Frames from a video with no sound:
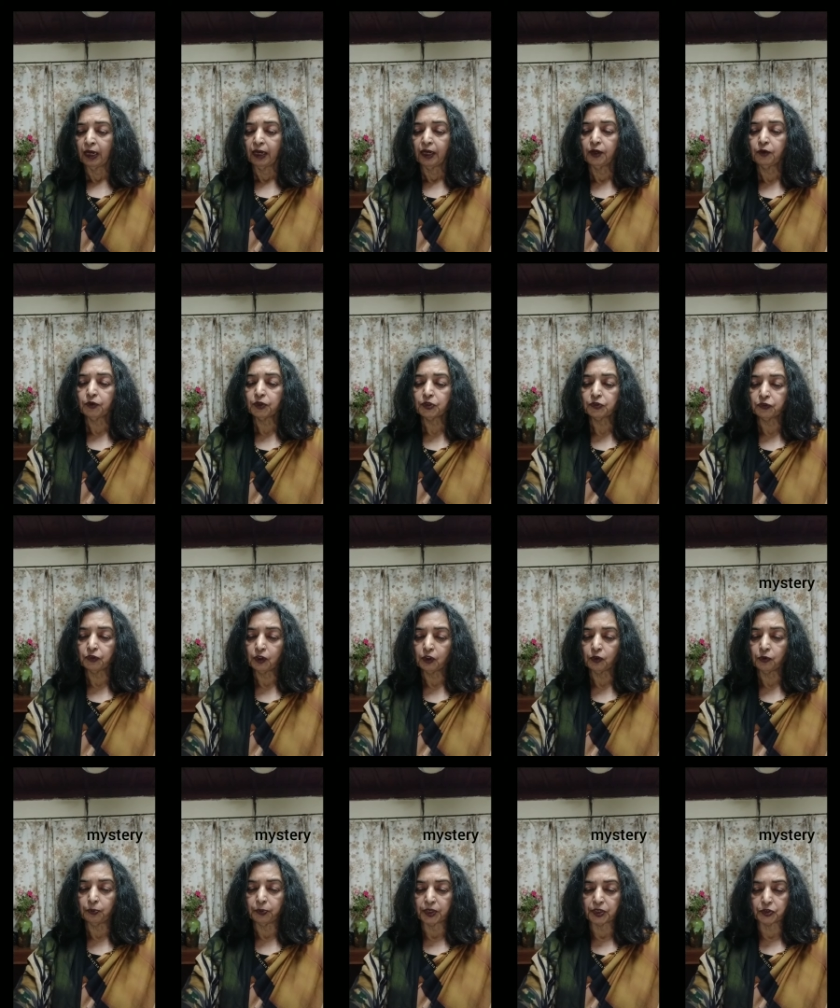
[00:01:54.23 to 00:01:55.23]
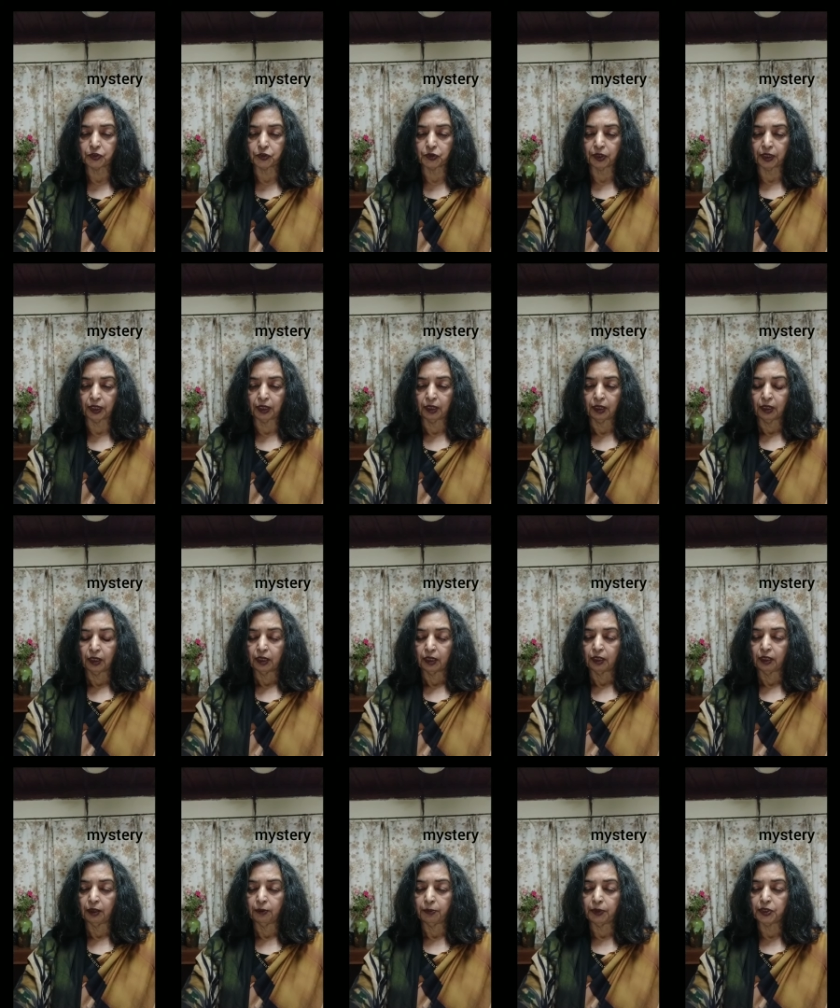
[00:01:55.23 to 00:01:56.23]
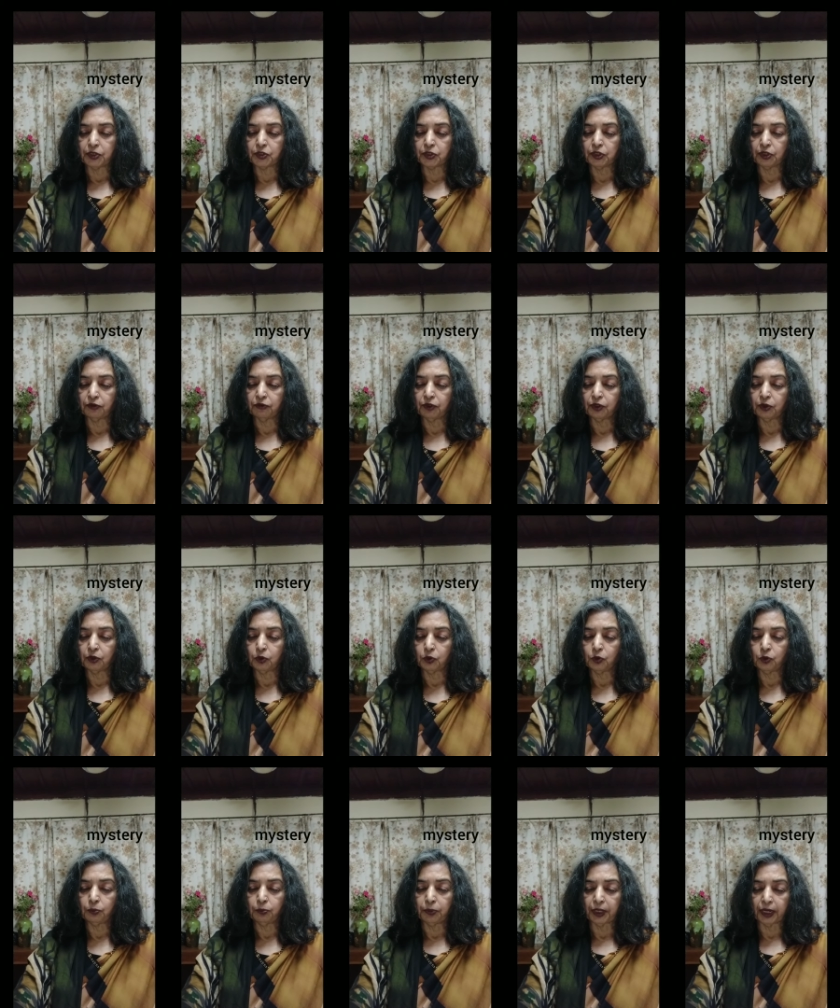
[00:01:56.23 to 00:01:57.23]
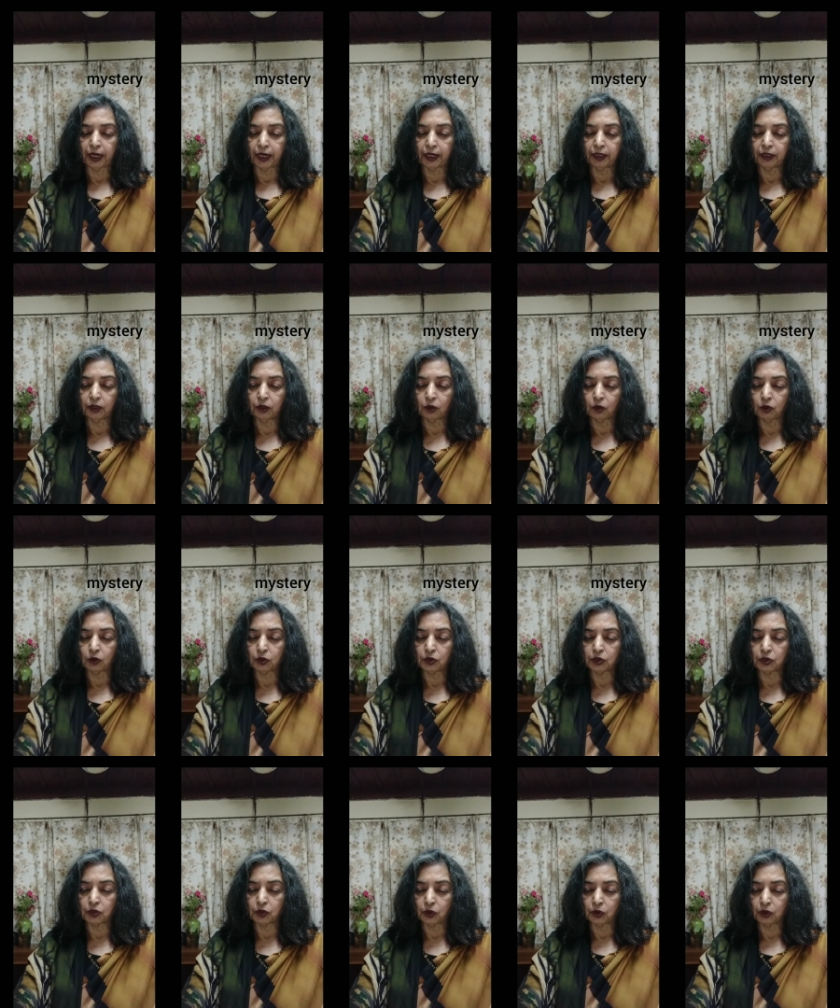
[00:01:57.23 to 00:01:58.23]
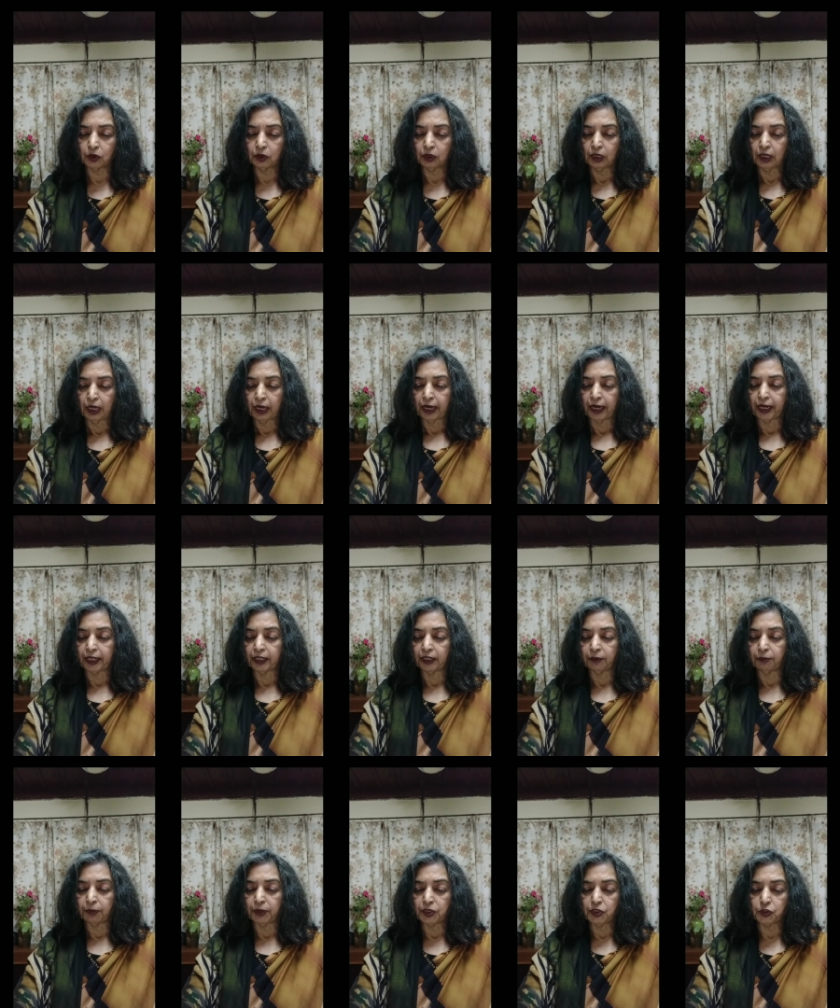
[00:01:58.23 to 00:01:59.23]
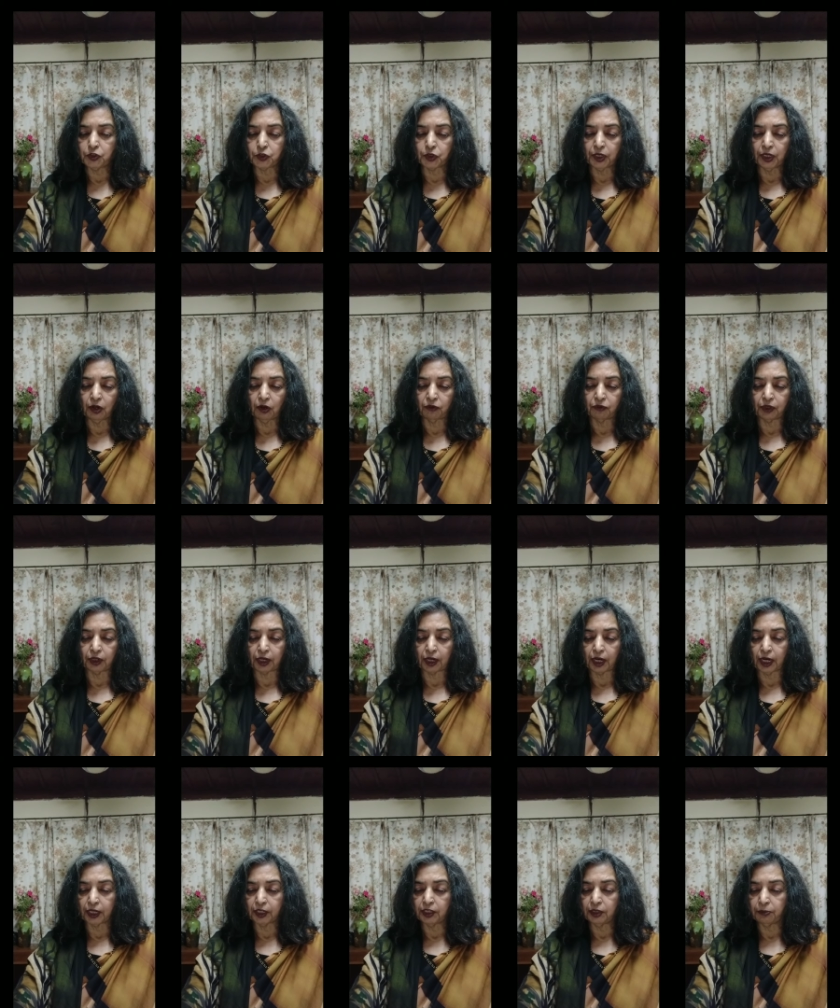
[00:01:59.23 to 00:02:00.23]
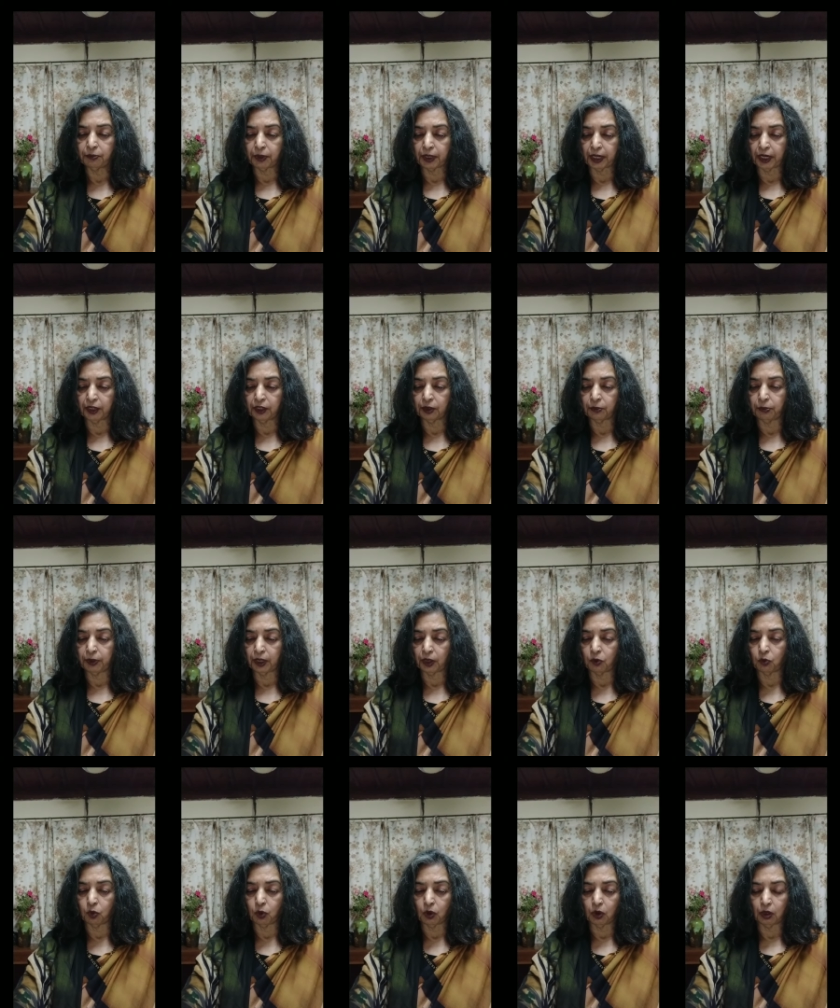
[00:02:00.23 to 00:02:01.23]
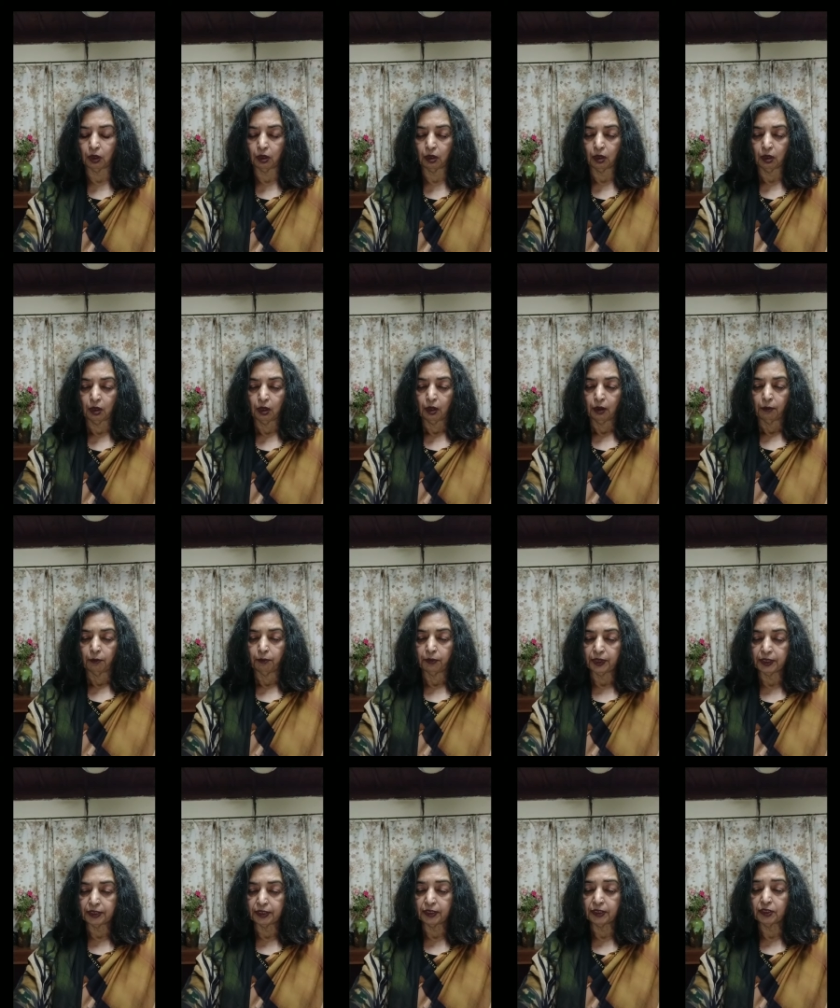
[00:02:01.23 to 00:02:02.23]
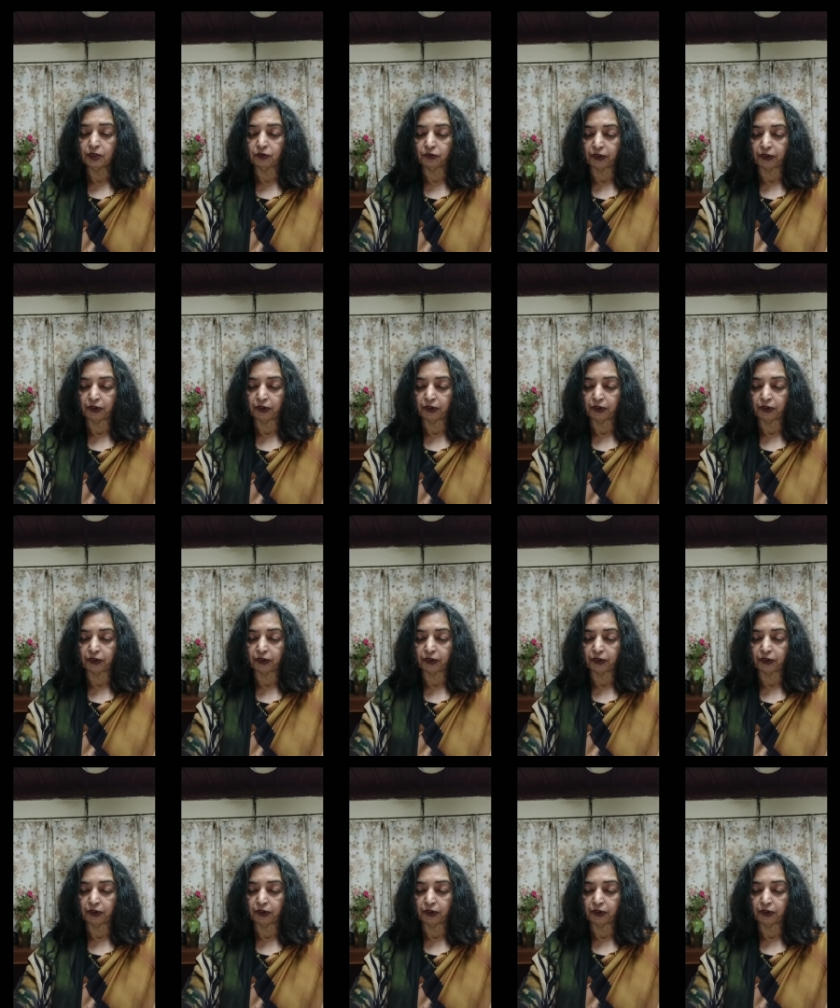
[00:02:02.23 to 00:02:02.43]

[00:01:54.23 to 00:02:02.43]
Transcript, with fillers: It was full of mystery the mystery of the room behind the closed door, and the mystery of the garden behind the big wall. Mrs.